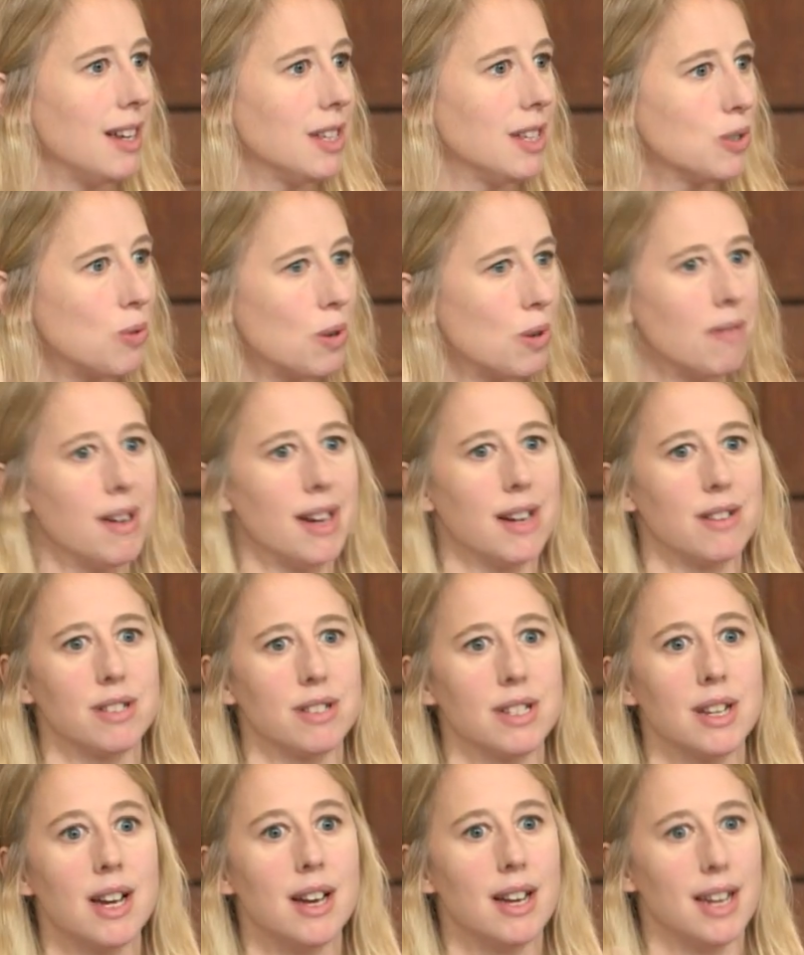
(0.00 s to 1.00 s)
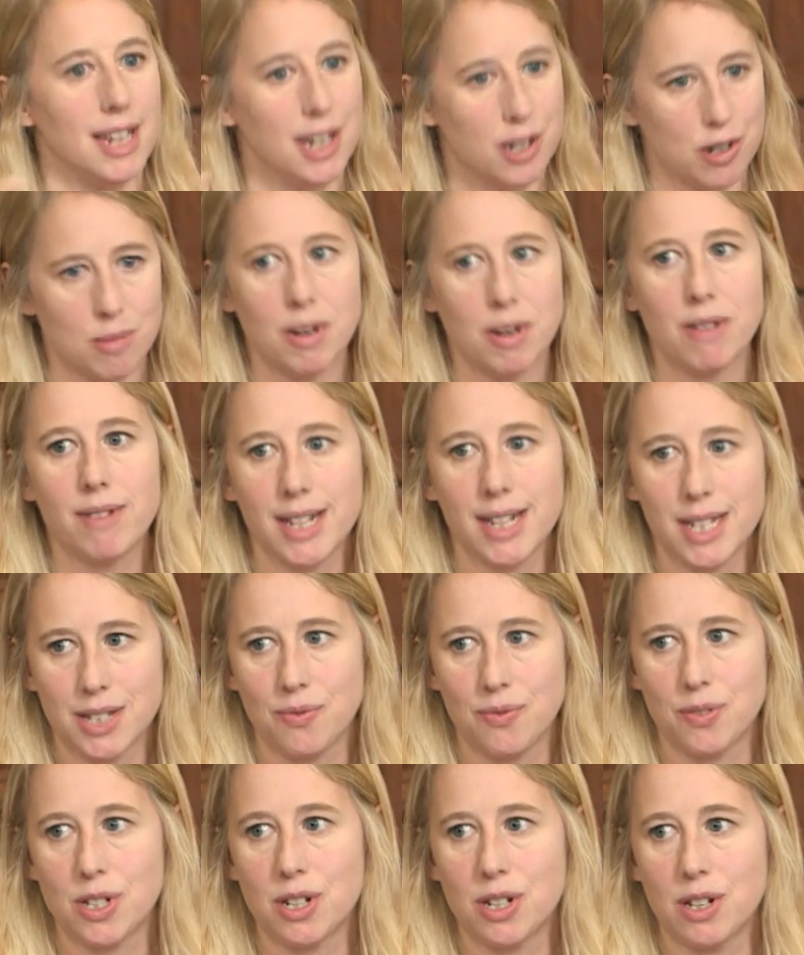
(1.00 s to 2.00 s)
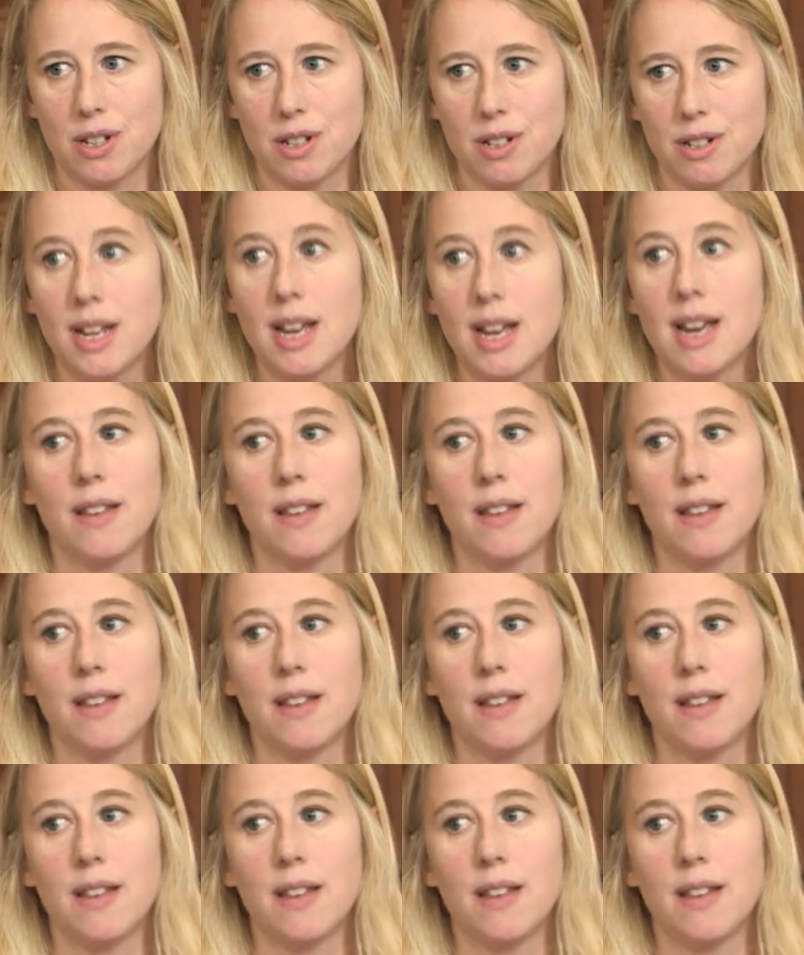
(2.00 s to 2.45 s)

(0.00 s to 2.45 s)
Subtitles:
It's all around economic rates of return.